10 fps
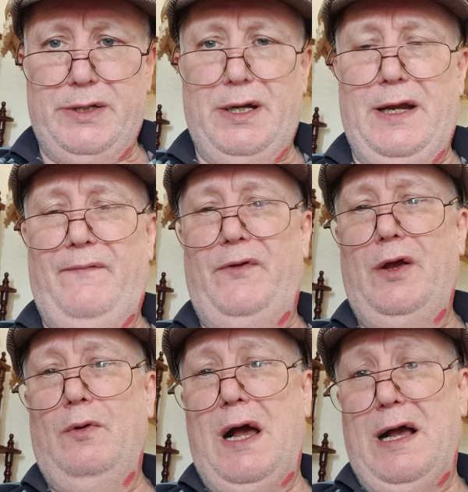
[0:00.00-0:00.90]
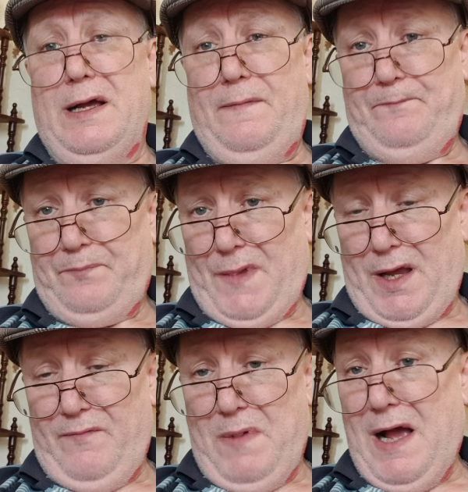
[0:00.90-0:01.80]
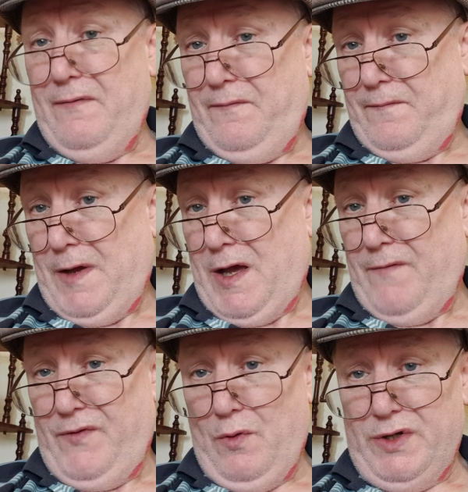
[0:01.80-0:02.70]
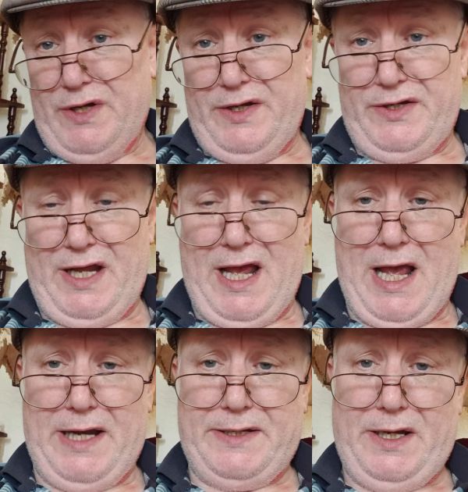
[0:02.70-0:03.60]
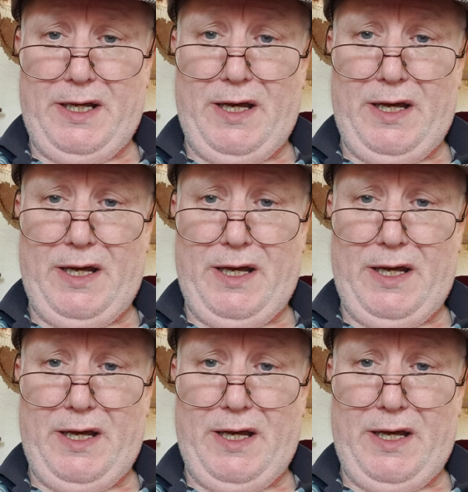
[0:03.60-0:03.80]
if you are if my uh, viewers are scared uh,